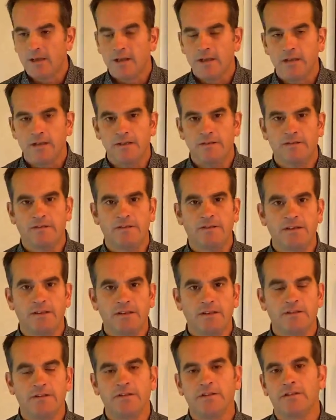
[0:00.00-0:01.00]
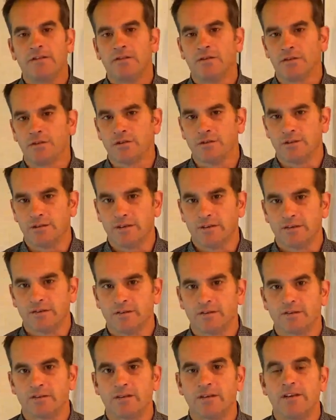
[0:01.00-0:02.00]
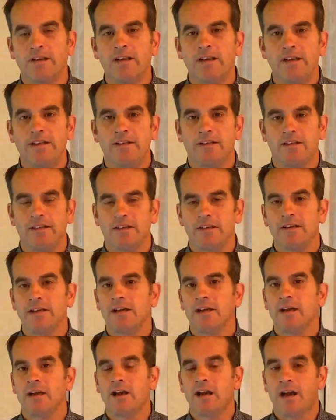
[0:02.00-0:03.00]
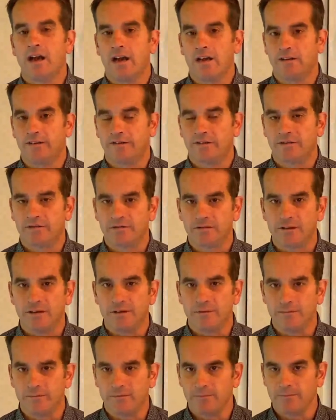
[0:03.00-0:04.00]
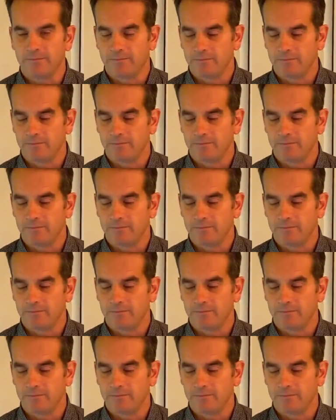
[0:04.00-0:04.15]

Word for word: He sees tourists eating ice cream.